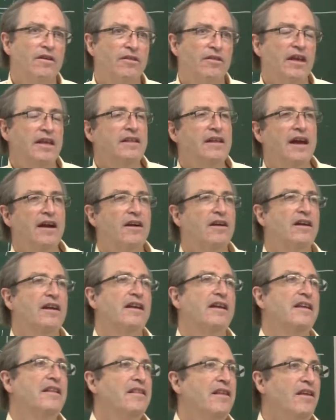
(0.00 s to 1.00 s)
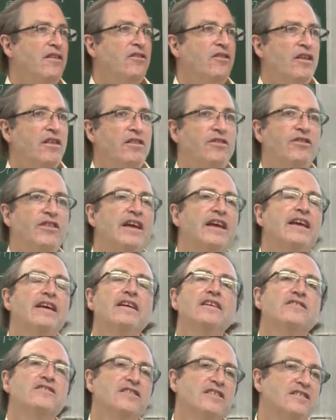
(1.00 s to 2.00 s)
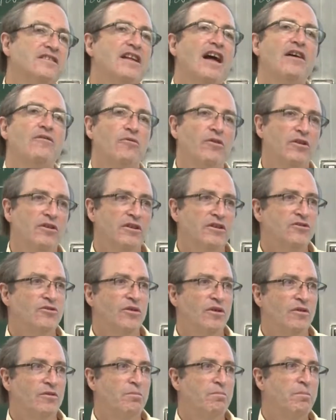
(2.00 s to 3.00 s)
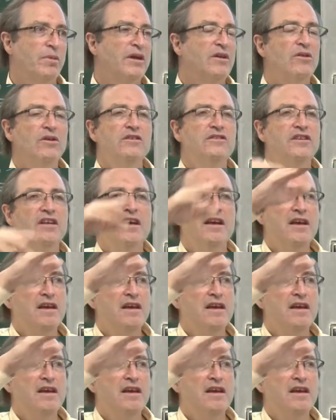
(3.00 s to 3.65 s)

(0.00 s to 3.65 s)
thing there, the thinking is it's not really true. Because